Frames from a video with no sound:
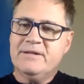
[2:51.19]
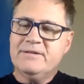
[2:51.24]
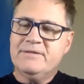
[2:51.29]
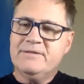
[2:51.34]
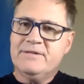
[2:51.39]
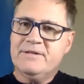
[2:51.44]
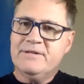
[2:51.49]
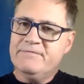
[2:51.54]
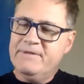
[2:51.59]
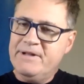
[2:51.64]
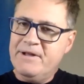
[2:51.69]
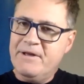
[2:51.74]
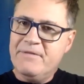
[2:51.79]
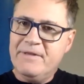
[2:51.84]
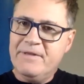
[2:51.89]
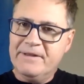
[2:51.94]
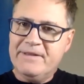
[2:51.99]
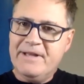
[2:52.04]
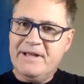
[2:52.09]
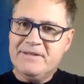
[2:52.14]
I just
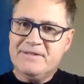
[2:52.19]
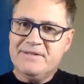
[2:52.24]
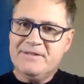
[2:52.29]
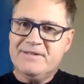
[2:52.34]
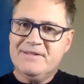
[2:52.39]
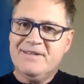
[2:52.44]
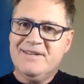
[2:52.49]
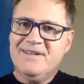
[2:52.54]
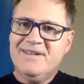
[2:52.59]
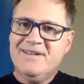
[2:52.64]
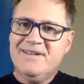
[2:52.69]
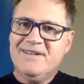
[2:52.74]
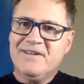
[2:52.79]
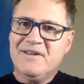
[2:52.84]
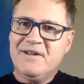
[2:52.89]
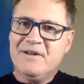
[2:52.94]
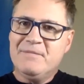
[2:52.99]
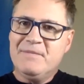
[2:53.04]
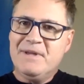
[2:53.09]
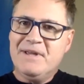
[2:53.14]
don't think that's
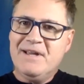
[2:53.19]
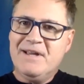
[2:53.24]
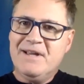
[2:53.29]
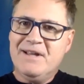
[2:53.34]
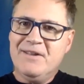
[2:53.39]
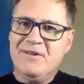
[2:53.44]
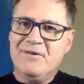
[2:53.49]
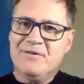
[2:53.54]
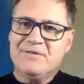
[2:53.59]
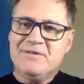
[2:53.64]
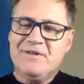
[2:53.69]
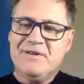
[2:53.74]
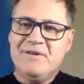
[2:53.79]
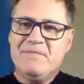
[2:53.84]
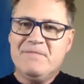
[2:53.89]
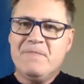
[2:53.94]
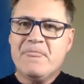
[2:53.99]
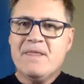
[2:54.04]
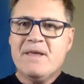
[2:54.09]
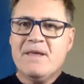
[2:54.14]
going to be long
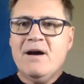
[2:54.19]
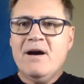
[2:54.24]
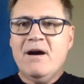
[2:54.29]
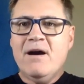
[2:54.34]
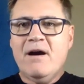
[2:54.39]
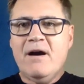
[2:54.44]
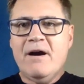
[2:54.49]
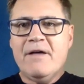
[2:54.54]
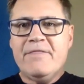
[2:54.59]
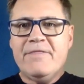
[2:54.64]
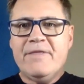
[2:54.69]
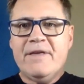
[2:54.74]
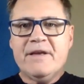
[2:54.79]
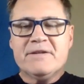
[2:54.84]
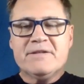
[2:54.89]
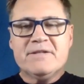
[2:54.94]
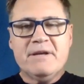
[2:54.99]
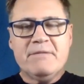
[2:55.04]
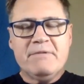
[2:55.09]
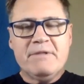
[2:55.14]
term. I
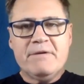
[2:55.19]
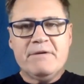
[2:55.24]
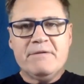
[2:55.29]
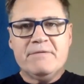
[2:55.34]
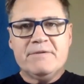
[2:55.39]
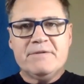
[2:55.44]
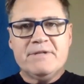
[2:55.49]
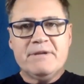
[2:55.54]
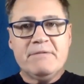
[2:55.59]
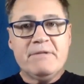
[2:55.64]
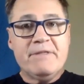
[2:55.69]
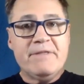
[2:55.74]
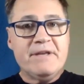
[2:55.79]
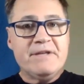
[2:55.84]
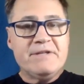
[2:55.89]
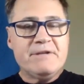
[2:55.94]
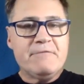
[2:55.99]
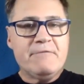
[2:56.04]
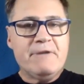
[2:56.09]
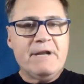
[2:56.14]
think some of the
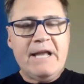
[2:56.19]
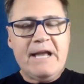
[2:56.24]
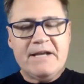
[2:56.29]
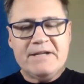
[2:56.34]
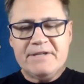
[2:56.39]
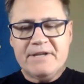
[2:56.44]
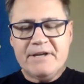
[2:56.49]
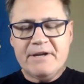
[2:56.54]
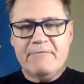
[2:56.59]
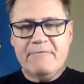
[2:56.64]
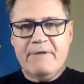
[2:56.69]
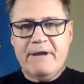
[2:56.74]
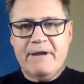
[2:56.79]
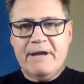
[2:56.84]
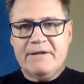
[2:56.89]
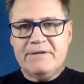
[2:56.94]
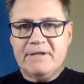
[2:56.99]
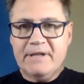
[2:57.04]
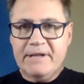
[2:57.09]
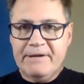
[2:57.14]
things are relaxing
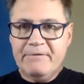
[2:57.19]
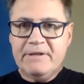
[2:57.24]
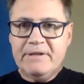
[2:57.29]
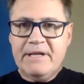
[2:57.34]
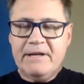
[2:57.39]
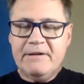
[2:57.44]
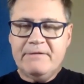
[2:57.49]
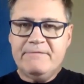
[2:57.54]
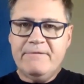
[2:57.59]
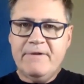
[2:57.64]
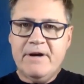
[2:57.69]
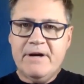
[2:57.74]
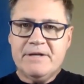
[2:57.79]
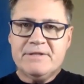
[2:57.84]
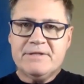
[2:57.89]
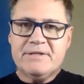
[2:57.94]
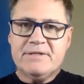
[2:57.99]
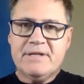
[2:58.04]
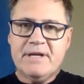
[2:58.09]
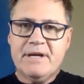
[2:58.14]
around delivering that
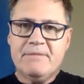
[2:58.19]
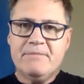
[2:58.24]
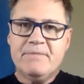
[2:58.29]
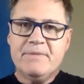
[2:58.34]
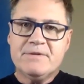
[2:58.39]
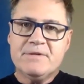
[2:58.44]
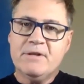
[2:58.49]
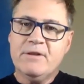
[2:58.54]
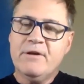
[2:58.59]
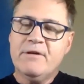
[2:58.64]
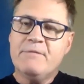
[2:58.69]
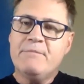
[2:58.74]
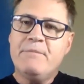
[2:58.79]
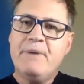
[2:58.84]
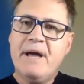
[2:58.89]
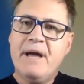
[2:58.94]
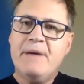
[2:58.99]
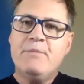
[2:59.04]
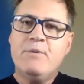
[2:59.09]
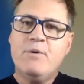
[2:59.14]
advice. There's a lot
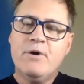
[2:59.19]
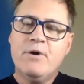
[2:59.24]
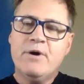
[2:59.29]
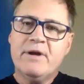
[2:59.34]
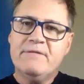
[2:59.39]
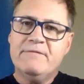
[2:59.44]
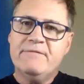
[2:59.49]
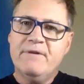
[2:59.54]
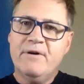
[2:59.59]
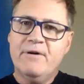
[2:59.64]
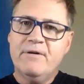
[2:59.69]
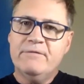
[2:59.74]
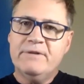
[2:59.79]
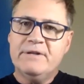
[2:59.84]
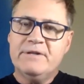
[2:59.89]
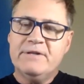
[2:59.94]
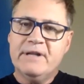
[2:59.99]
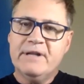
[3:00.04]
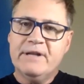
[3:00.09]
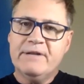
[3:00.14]
of paperwork
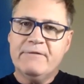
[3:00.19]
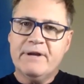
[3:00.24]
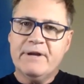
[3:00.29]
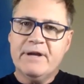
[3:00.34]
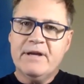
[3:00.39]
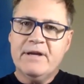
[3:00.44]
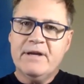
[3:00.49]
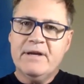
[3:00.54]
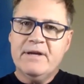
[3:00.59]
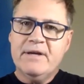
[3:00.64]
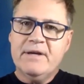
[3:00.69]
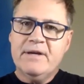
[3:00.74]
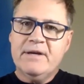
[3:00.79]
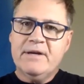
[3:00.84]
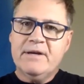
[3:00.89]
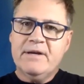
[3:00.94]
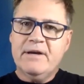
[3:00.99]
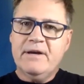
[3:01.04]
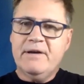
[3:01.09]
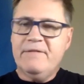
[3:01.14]
involved in delivering
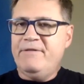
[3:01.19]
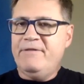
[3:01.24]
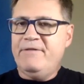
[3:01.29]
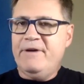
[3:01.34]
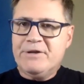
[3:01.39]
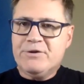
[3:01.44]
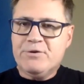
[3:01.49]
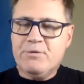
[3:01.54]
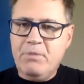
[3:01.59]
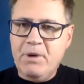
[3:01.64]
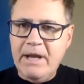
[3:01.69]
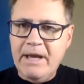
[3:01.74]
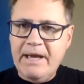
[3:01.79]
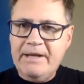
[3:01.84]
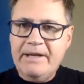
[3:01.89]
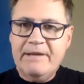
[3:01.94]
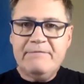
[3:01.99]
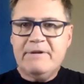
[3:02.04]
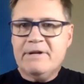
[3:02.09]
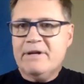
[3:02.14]
a financial
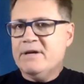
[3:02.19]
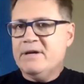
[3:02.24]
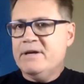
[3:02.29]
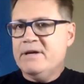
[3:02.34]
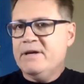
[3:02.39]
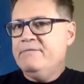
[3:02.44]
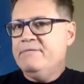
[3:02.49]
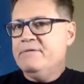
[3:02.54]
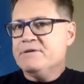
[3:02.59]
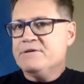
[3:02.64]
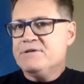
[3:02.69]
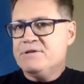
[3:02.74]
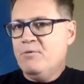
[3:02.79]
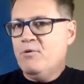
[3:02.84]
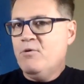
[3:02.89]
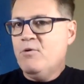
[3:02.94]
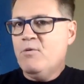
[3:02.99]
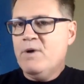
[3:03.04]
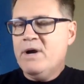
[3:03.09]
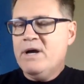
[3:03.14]
plan, even a
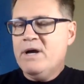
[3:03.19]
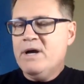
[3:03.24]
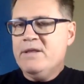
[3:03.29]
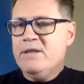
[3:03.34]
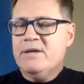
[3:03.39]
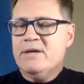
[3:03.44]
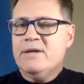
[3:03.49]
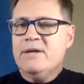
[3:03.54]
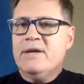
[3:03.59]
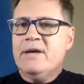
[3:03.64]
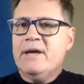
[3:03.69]
small one.